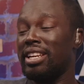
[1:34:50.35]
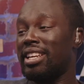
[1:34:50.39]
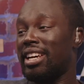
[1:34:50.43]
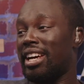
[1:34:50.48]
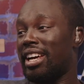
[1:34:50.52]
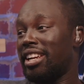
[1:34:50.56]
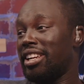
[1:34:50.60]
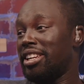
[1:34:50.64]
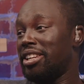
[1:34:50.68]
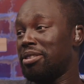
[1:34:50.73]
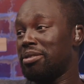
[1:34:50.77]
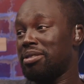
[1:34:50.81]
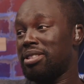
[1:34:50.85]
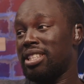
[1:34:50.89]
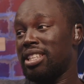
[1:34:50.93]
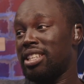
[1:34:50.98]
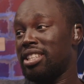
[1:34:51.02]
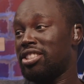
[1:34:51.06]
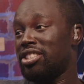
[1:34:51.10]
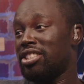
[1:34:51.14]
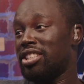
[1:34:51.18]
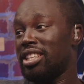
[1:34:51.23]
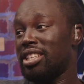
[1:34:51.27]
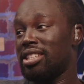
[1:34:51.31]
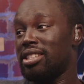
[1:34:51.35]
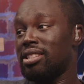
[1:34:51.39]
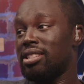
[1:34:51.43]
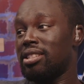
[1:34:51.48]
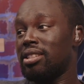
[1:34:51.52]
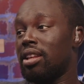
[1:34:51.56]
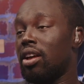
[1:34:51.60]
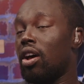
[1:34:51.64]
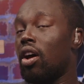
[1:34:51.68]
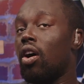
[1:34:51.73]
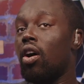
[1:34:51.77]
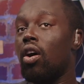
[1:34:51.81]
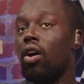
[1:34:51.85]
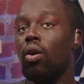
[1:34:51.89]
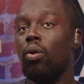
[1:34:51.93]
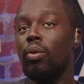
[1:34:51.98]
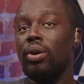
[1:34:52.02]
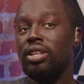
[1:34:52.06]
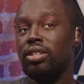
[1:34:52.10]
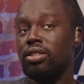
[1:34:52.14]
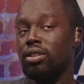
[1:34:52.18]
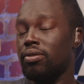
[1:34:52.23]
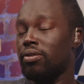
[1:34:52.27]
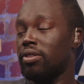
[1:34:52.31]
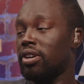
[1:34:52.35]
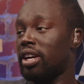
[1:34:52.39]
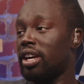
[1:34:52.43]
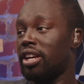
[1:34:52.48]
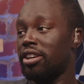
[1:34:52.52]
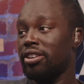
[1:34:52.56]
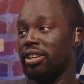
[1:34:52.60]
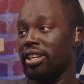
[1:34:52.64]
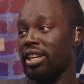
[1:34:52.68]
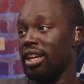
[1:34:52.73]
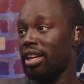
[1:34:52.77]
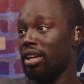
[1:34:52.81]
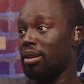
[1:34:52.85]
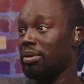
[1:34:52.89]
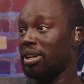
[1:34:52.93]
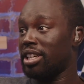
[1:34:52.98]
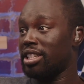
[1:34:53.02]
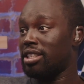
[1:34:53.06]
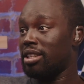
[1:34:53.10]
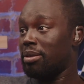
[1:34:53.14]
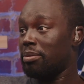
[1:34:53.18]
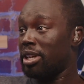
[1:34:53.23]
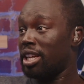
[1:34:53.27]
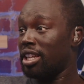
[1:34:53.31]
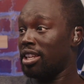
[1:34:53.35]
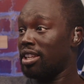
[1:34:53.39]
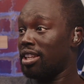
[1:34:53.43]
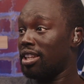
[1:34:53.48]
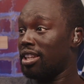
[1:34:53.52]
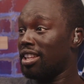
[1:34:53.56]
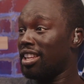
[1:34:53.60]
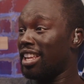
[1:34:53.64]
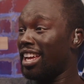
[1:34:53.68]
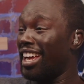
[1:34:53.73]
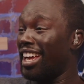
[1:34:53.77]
my data usage is always over 100 gigabytes a month.